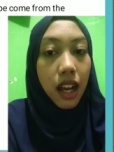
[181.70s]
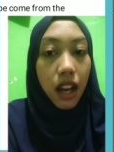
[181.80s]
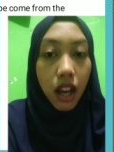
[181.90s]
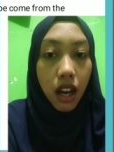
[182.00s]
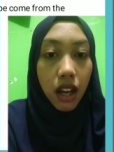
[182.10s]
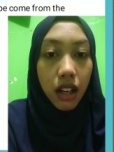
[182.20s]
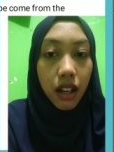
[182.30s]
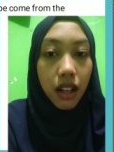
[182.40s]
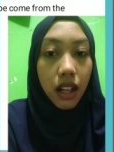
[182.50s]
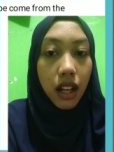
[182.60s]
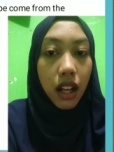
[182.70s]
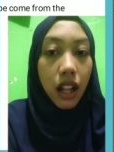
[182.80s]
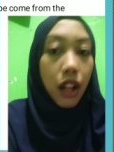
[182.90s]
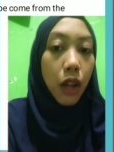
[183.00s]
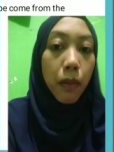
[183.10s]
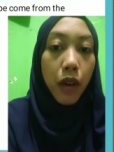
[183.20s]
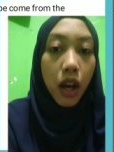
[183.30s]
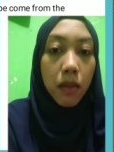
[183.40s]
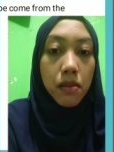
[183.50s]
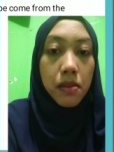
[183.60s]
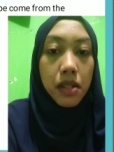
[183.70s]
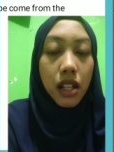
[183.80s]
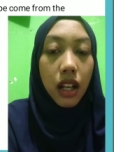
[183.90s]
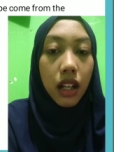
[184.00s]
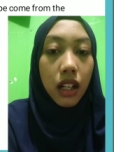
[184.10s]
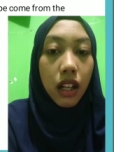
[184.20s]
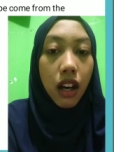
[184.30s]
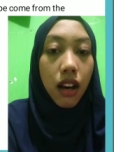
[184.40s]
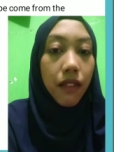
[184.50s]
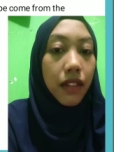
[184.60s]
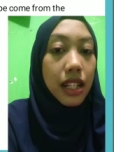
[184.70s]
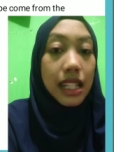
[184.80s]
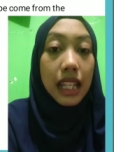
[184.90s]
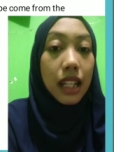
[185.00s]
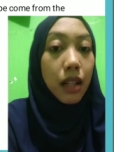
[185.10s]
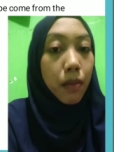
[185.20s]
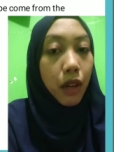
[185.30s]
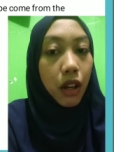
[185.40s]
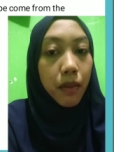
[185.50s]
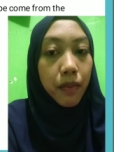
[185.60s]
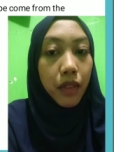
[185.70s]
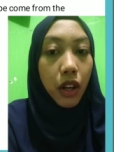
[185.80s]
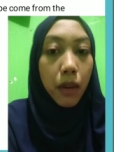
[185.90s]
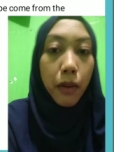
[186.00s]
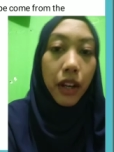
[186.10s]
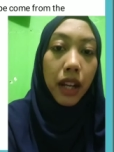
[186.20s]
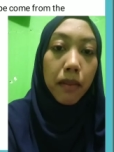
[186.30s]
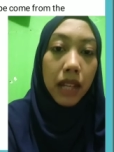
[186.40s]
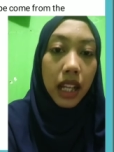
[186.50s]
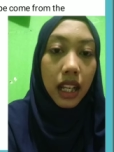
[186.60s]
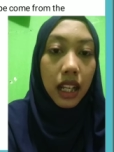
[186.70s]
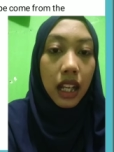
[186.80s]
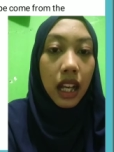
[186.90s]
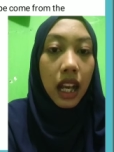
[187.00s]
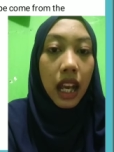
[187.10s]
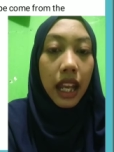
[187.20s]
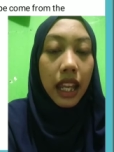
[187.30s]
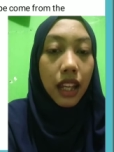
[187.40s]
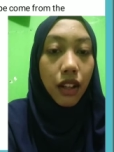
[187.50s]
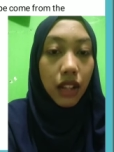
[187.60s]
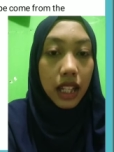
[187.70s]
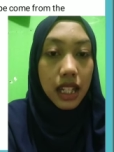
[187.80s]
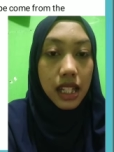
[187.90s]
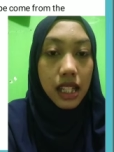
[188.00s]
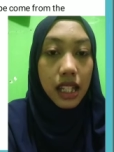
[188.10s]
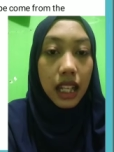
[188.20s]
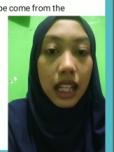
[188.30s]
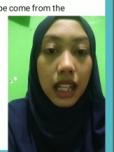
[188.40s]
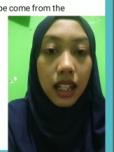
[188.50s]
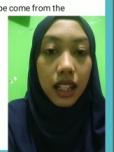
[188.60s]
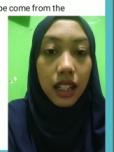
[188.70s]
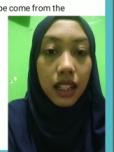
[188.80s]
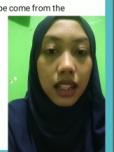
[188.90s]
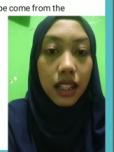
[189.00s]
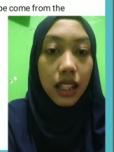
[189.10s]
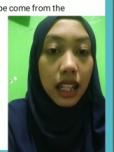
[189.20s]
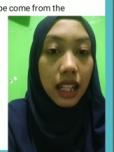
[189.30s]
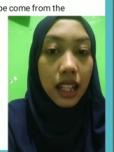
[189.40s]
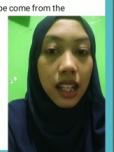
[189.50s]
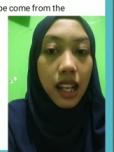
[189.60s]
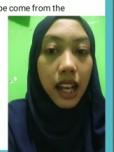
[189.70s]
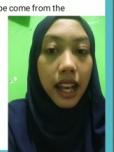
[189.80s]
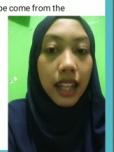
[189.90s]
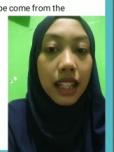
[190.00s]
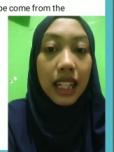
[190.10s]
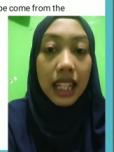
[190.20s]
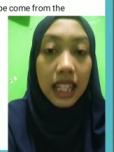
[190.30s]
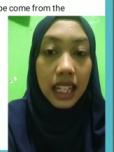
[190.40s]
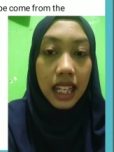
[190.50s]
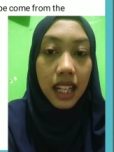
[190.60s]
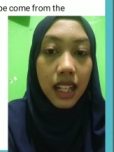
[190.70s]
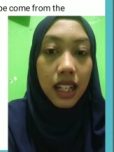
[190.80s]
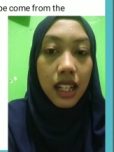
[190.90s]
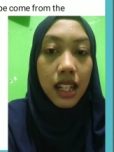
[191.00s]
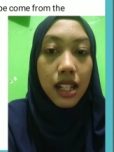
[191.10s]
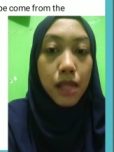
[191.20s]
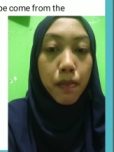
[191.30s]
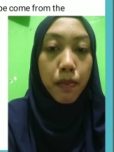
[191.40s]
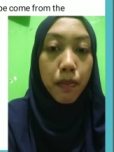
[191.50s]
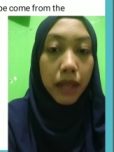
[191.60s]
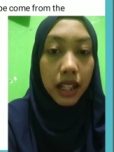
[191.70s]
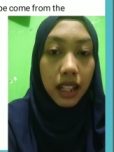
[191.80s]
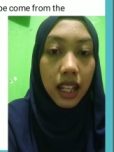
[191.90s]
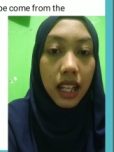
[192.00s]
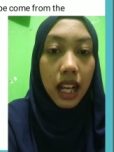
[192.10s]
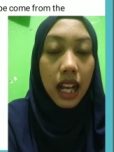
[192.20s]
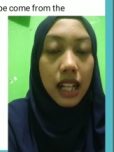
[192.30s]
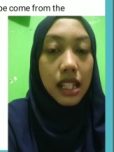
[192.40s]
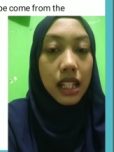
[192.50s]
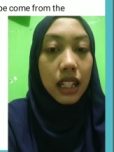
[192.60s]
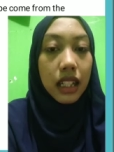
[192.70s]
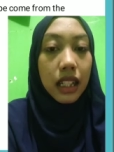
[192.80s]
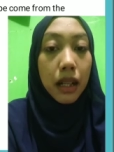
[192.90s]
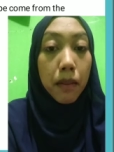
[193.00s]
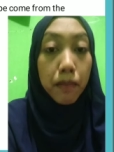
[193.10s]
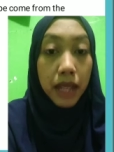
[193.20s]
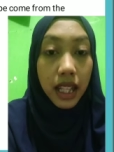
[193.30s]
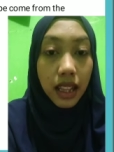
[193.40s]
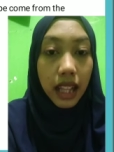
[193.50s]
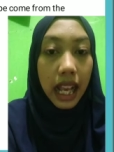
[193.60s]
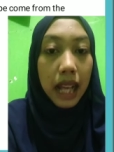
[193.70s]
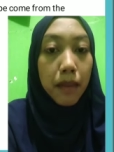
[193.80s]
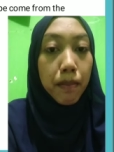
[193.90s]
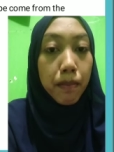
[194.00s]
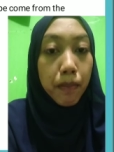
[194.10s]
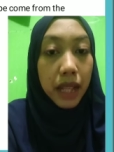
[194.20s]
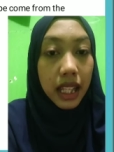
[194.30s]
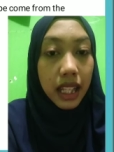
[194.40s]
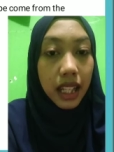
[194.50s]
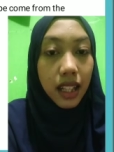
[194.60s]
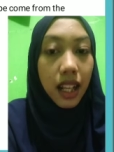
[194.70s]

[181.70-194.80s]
or allophones of a single phone or phonemic. English e and e spelling as a beat and beat